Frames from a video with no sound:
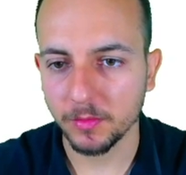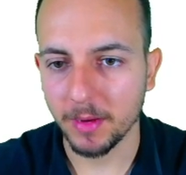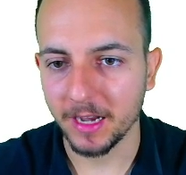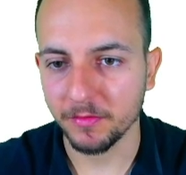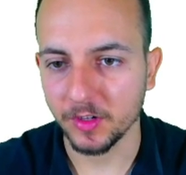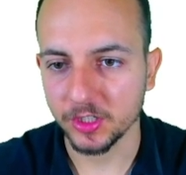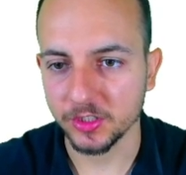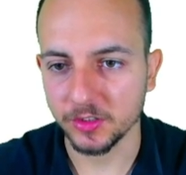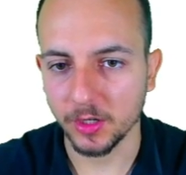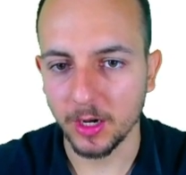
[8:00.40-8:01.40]
by function
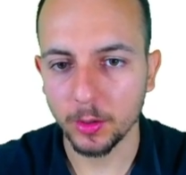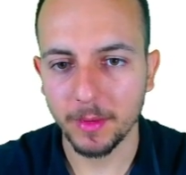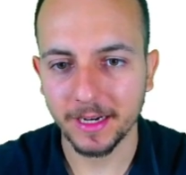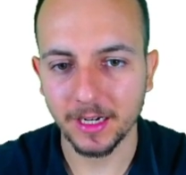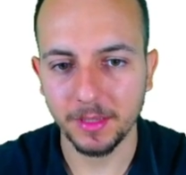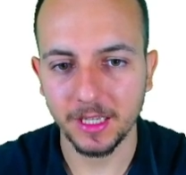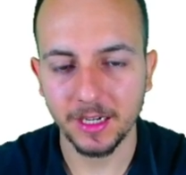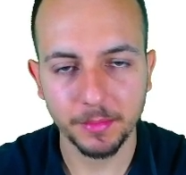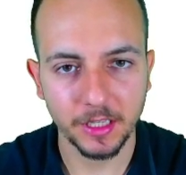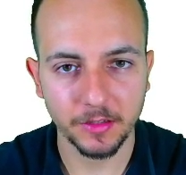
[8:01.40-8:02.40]
is going to automatically be
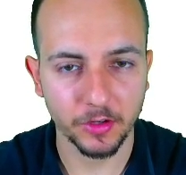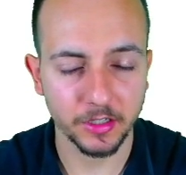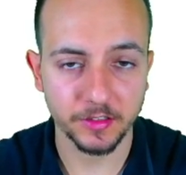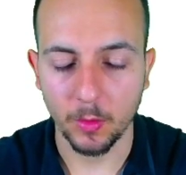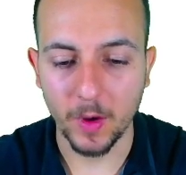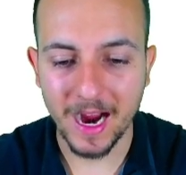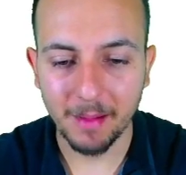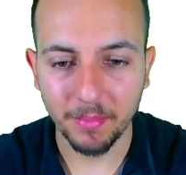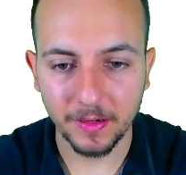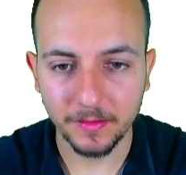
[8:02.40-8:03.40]
updated for us,
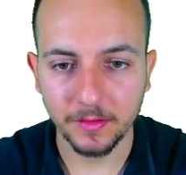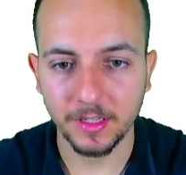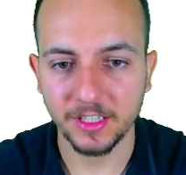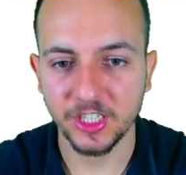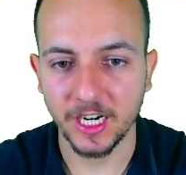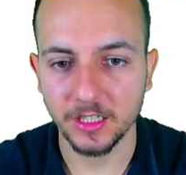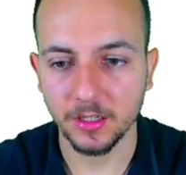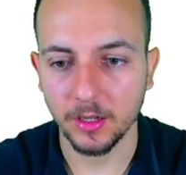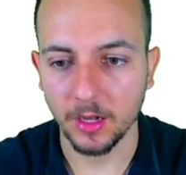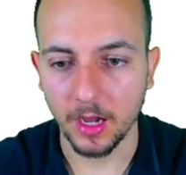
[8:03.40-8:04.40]
whereupon the chart
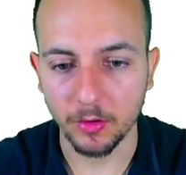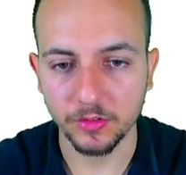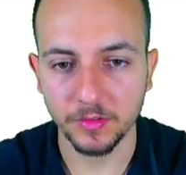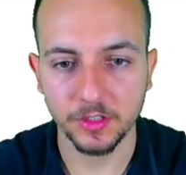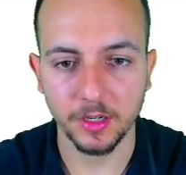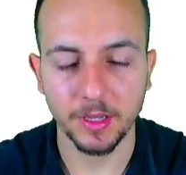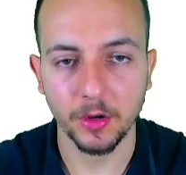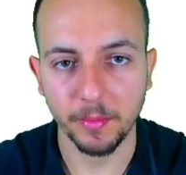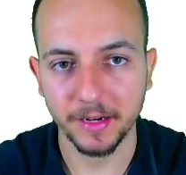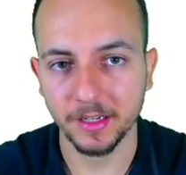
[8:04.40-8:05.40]
also is going to be
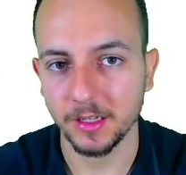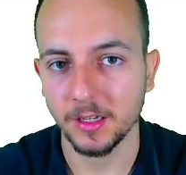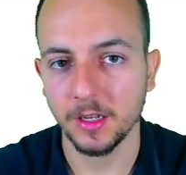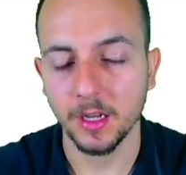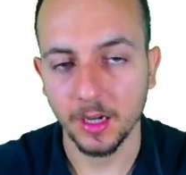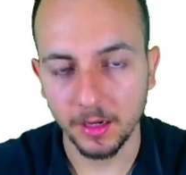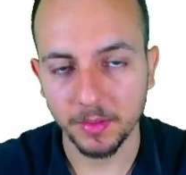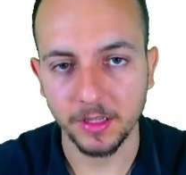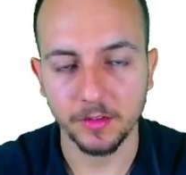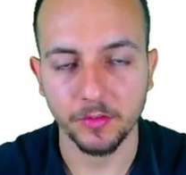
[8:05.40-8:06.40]
automatically
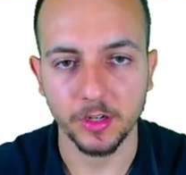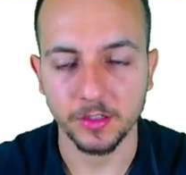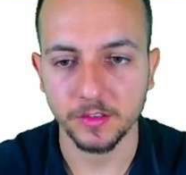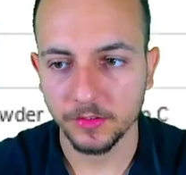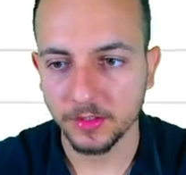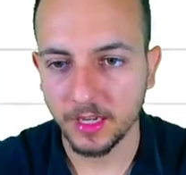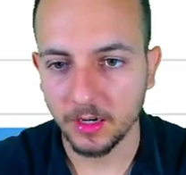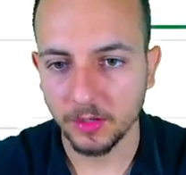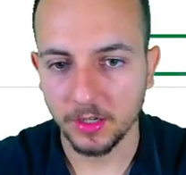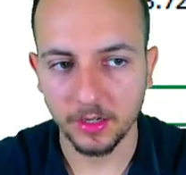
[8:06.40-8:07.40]
updated for us. So take a
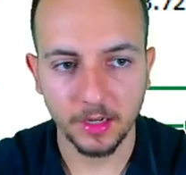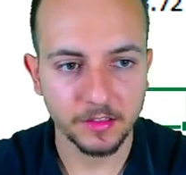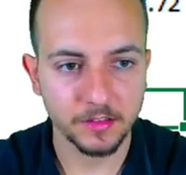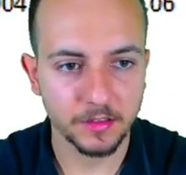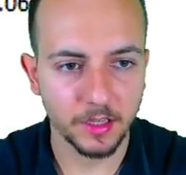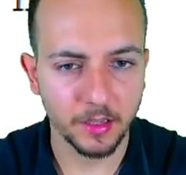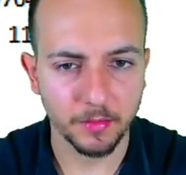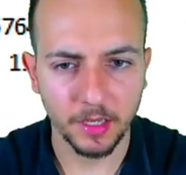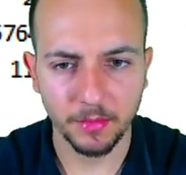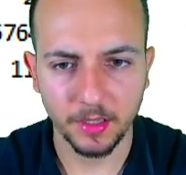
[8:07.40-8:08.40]
look here. Let's take
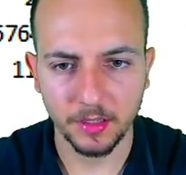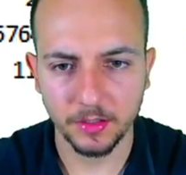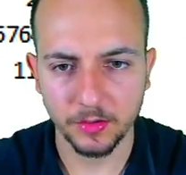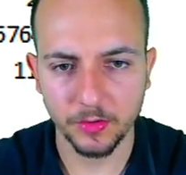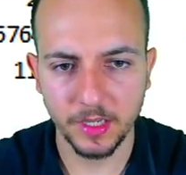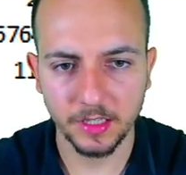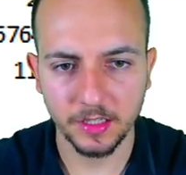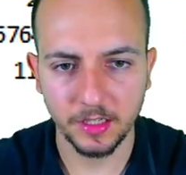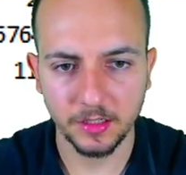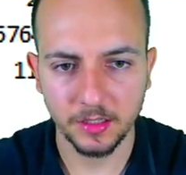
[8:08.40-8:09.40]
maybe
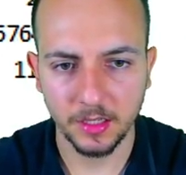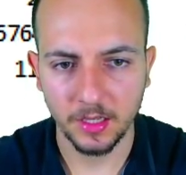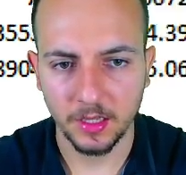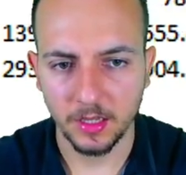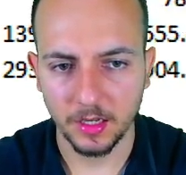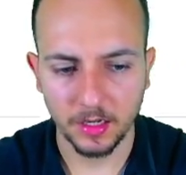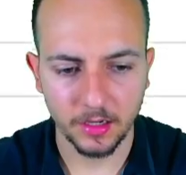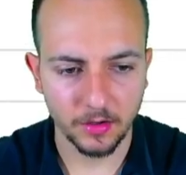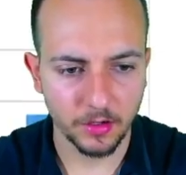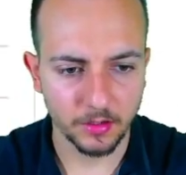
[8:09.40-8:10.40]
creatine and
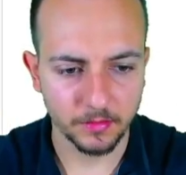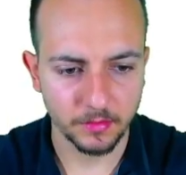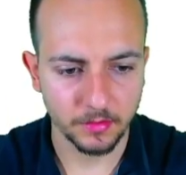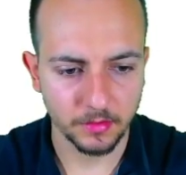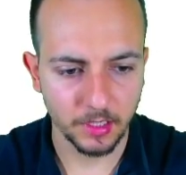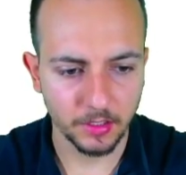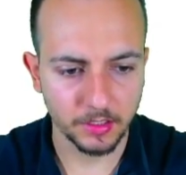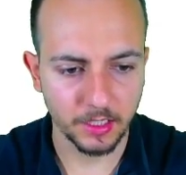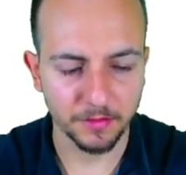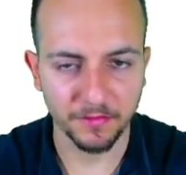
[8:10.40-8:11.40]
uh, or I'm going
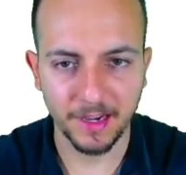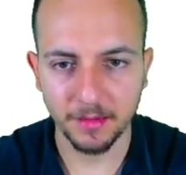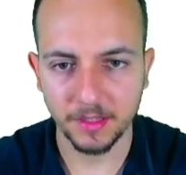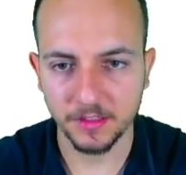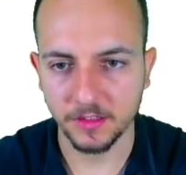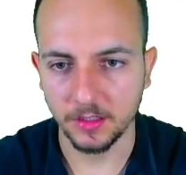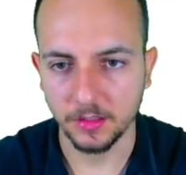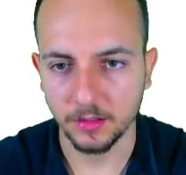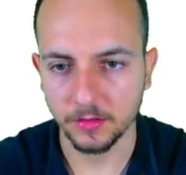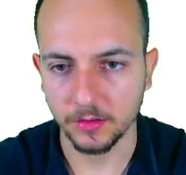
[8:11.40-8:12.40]
to take vitamin C.
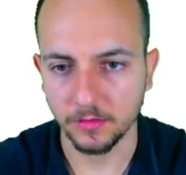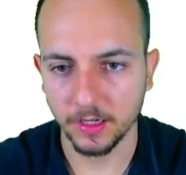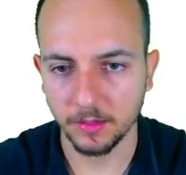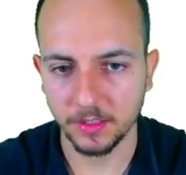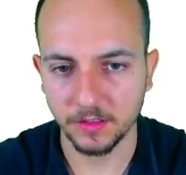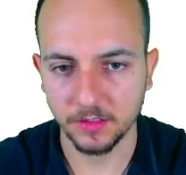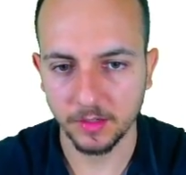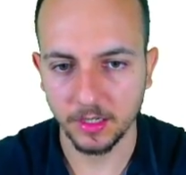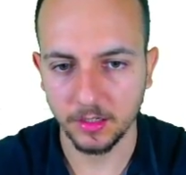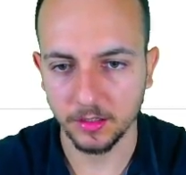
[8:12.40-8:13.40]
So vitamin C is
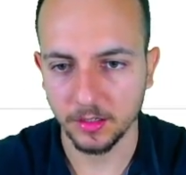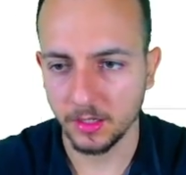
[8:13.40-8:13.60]
right here